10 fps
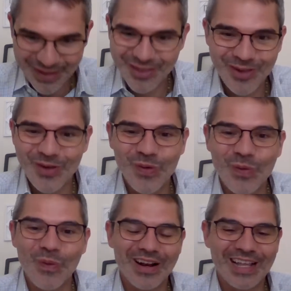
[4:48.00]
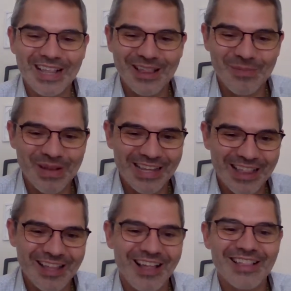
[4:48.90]
it to you what has been
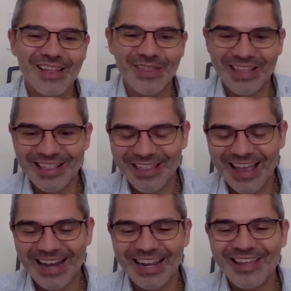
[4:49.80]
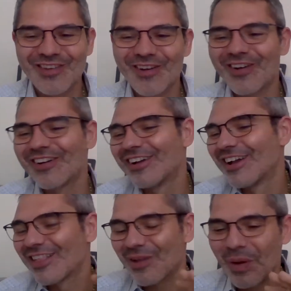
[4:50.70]
discussed and things of that nature.
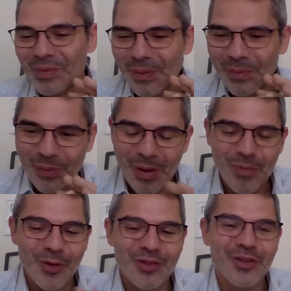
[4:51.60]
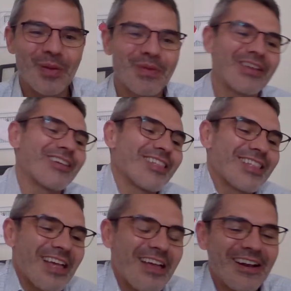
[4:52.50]
So I'm going to put my personal opinion
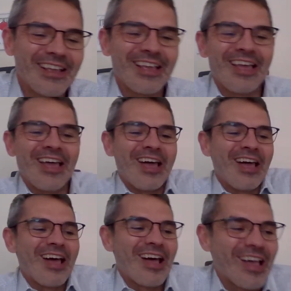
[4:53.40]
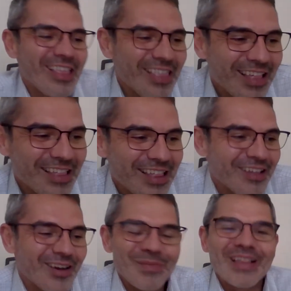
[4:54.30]
aside. This is
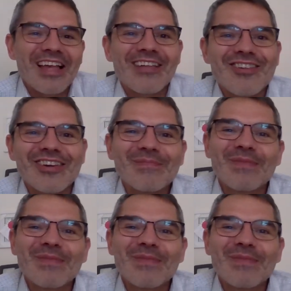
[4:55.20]
going to be sketchy.